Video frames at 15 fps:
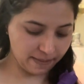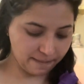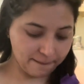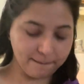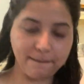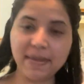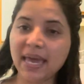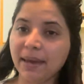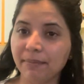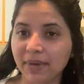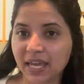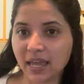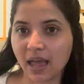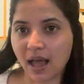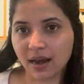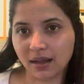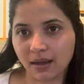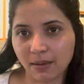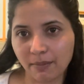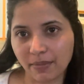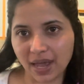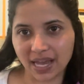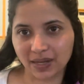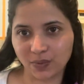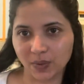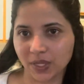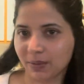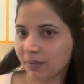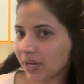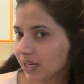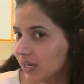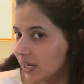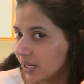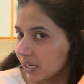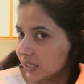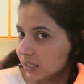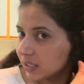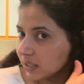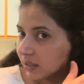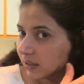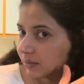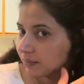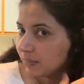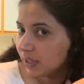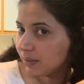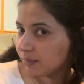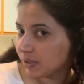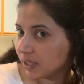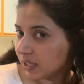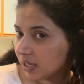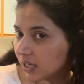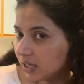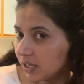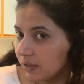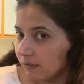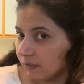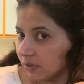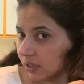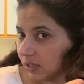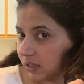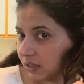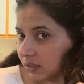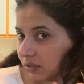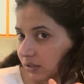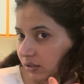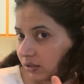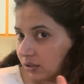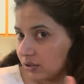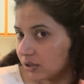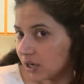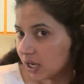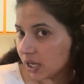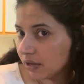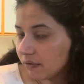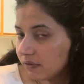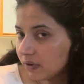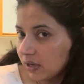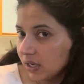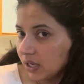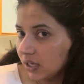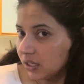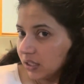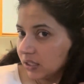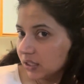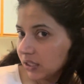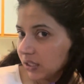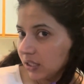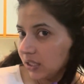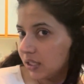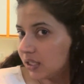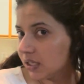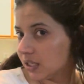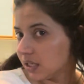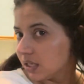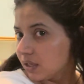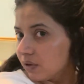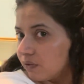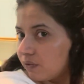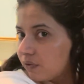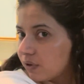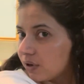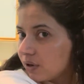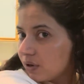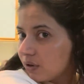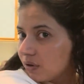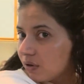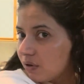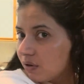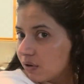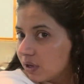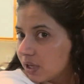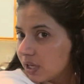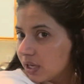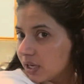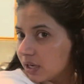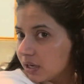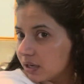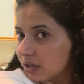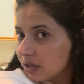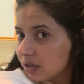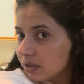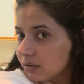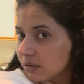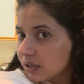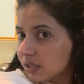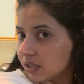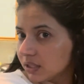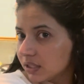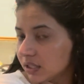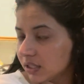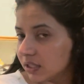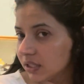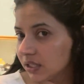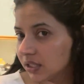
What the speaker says: maybe I'll come back with my neck. Maybe I will try find for long hair, because this